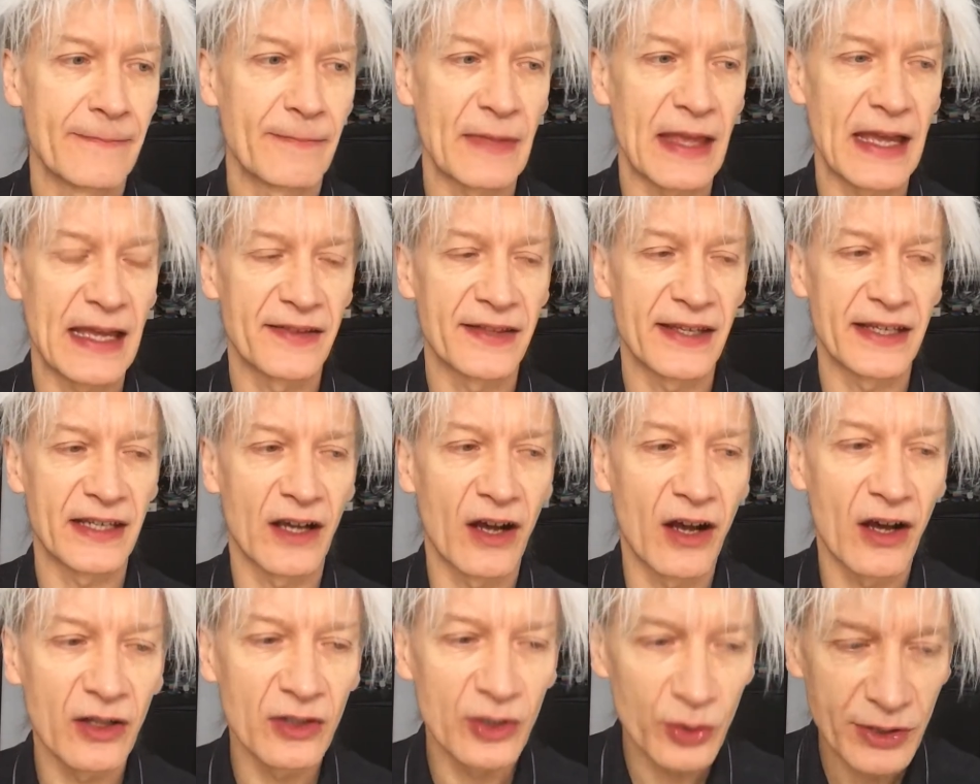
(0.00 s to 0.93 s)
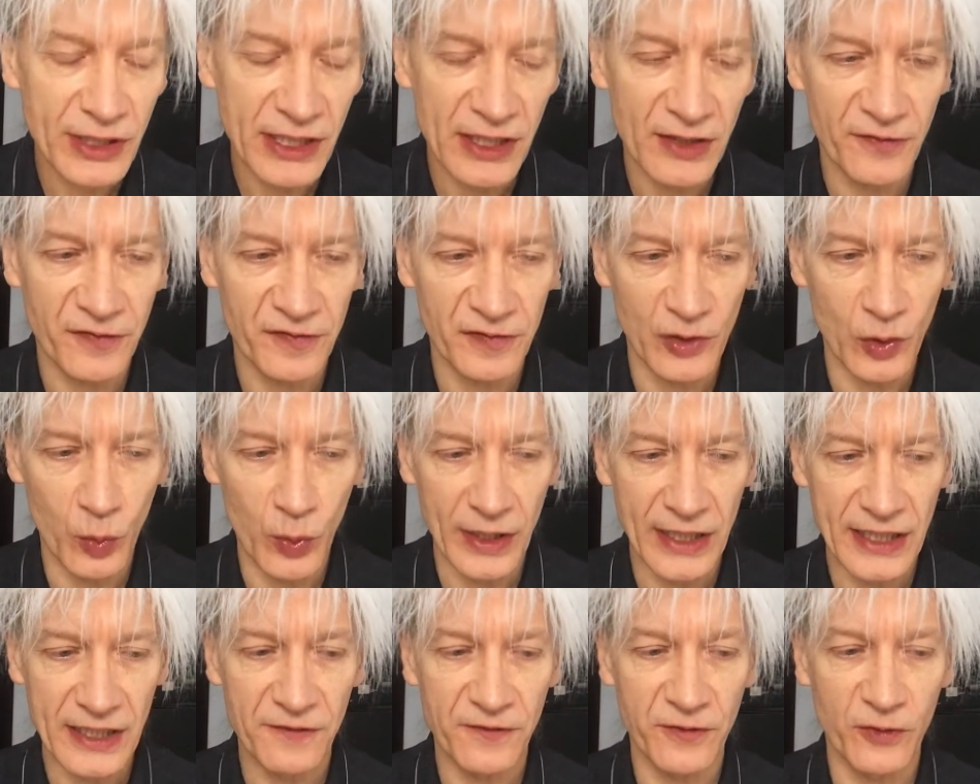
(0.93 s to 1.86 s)
and they are looking for a
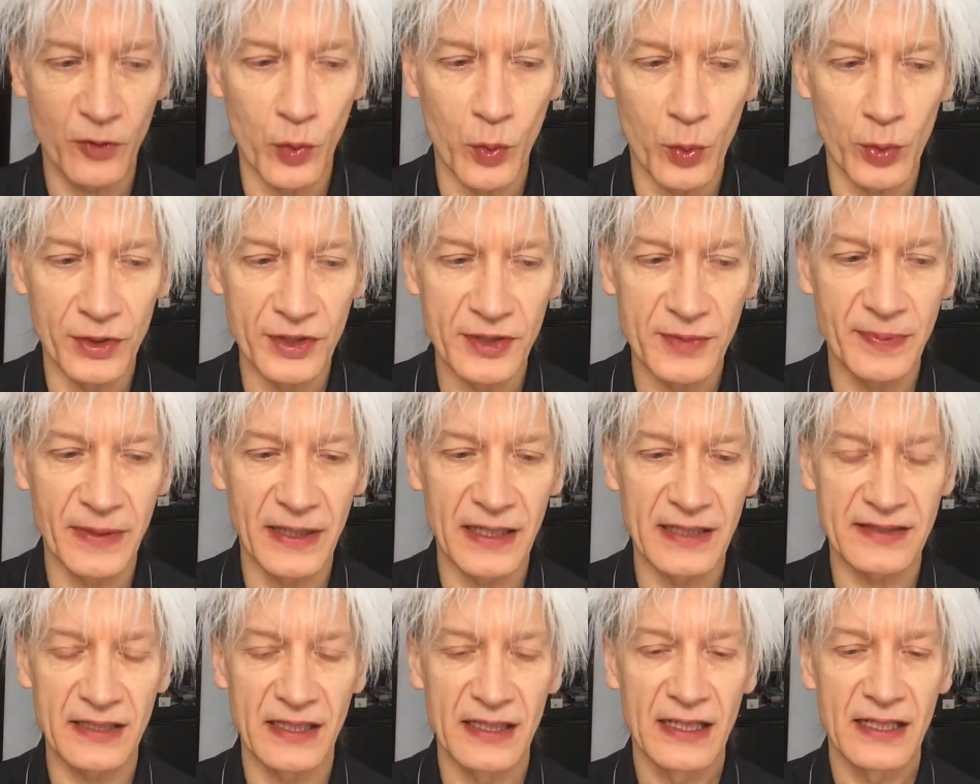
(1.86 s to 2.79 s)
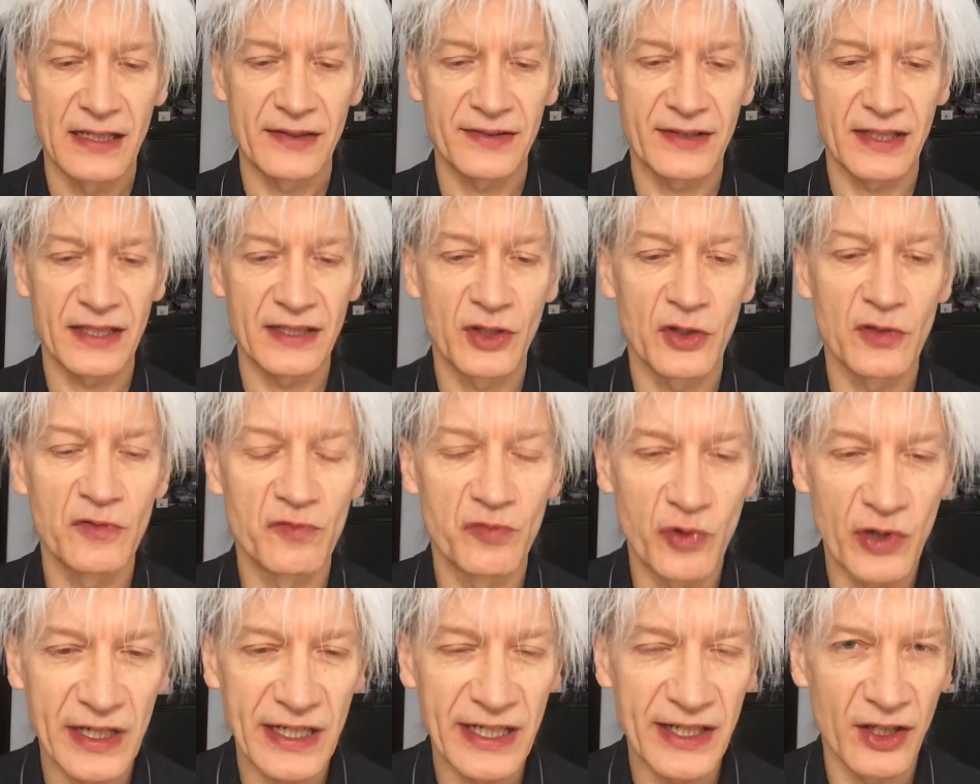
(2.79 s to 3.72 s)
way forward, but they don't
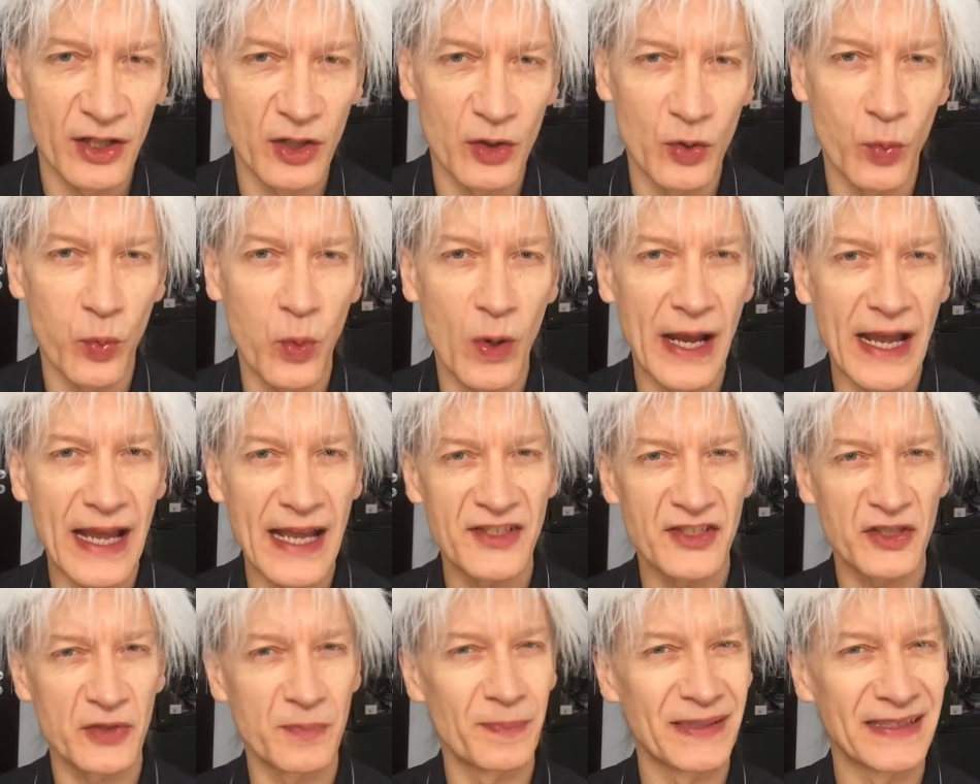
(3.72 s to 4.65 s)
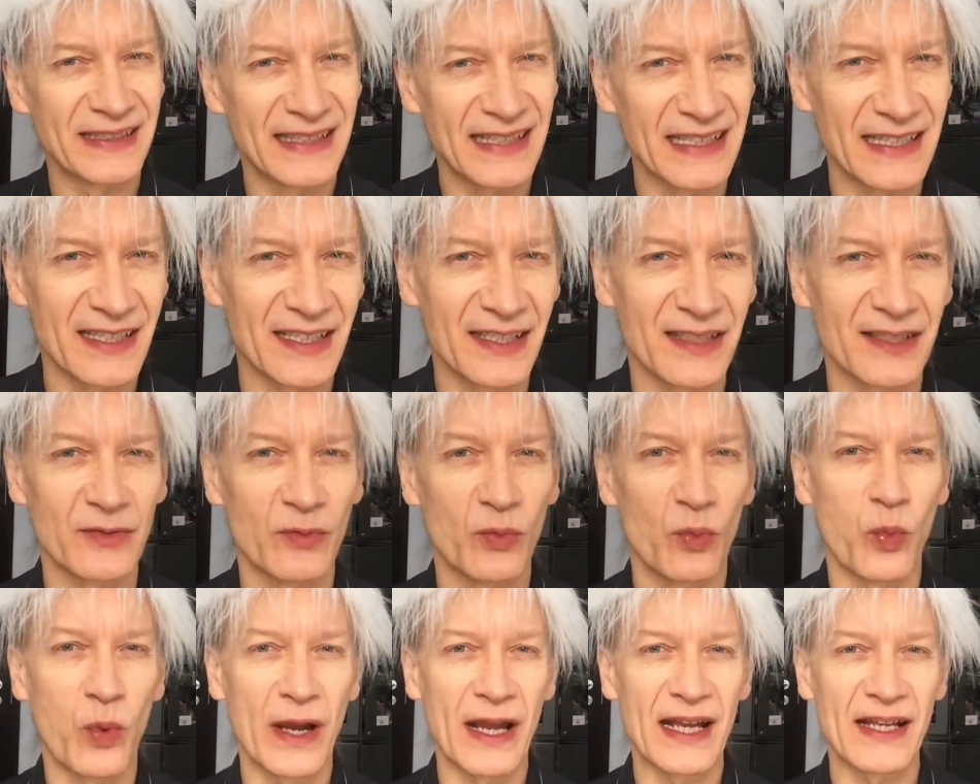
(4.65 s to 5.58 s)
really know where to begin,
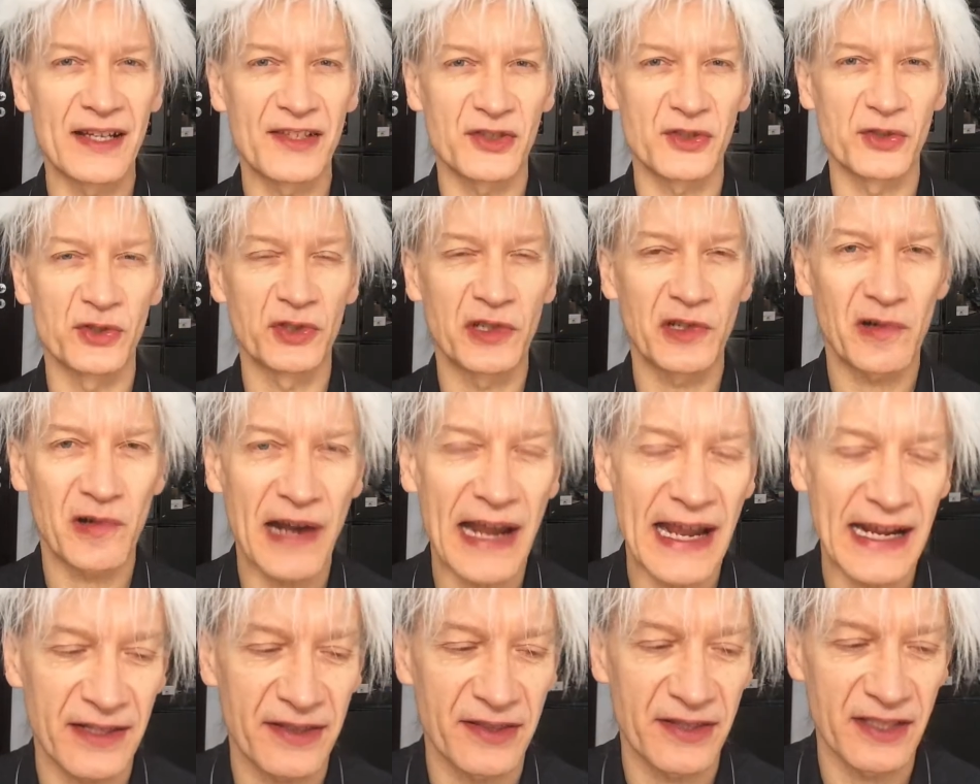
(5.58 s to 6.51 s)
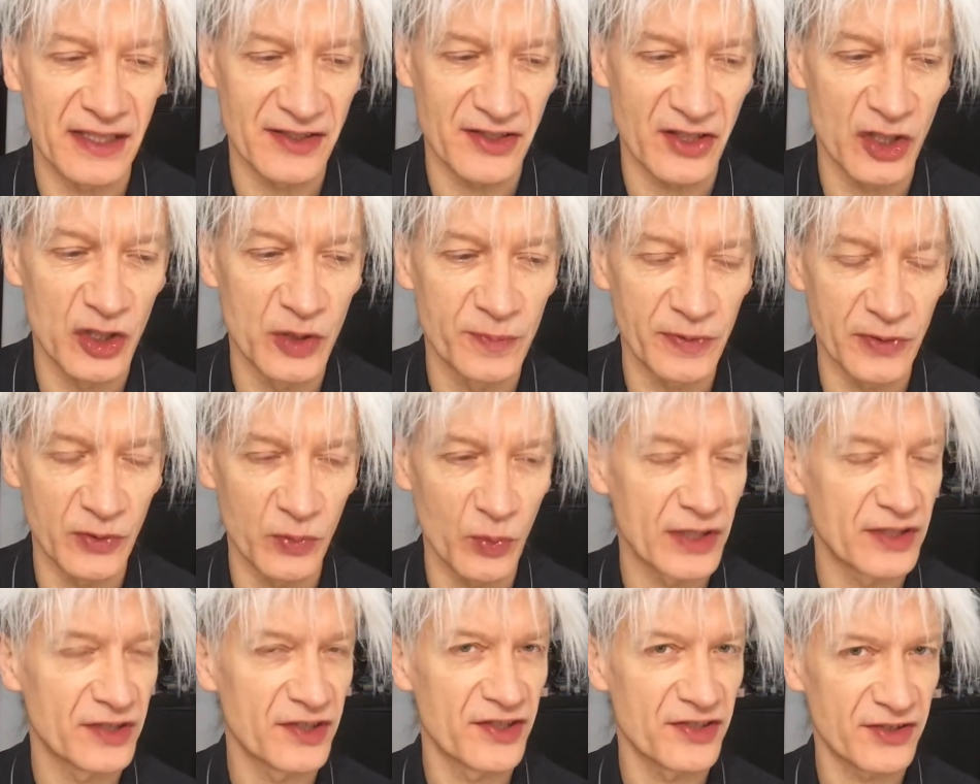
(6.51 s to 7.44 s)
where to crack things open, where
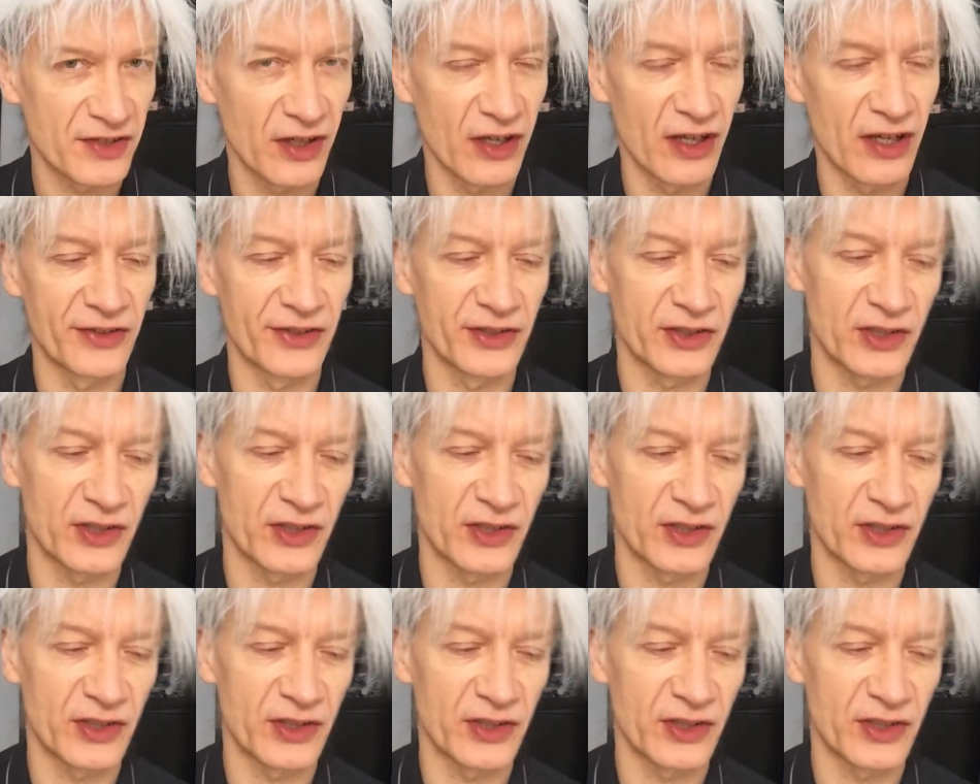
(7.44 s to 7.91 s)
to start the